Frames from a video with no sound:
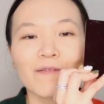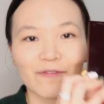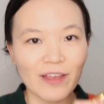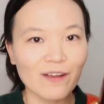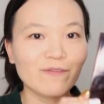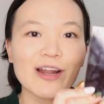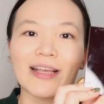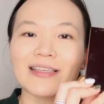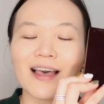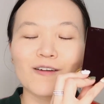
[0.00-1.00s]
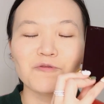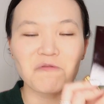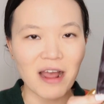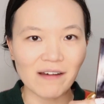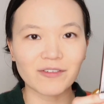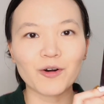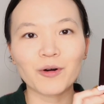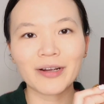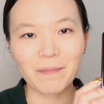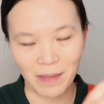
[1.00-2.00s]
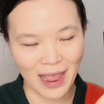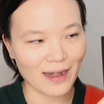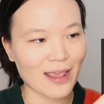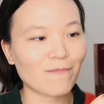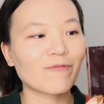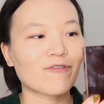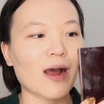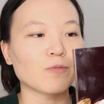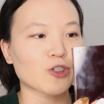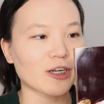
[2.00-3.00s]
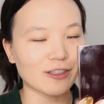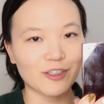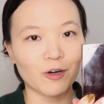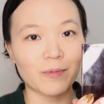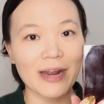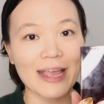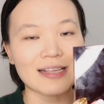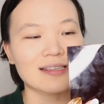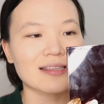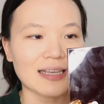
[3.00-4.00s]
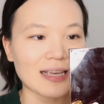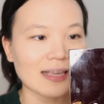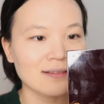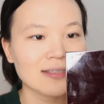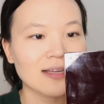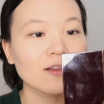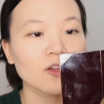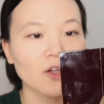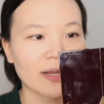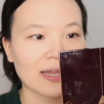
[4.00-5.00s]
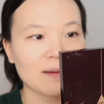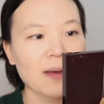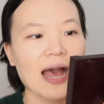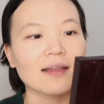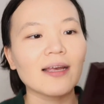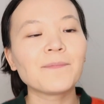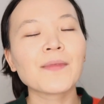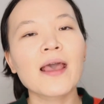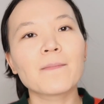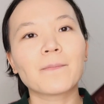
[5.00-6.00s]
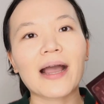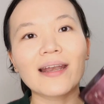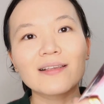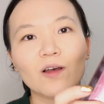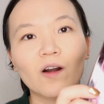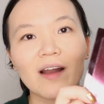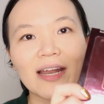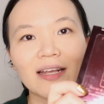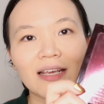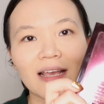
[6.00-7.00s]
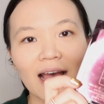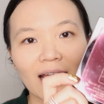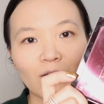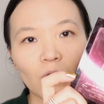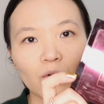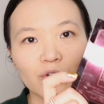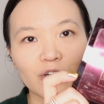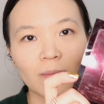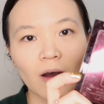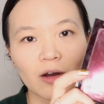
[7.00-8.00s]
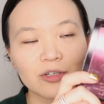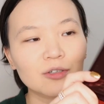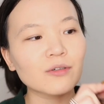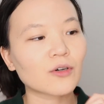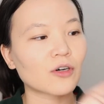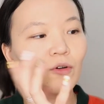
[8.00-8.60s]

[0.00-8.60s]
favorite travel companion from Charlotte Tilbury. It's the Instant Look in a palette. Mine is already an older model or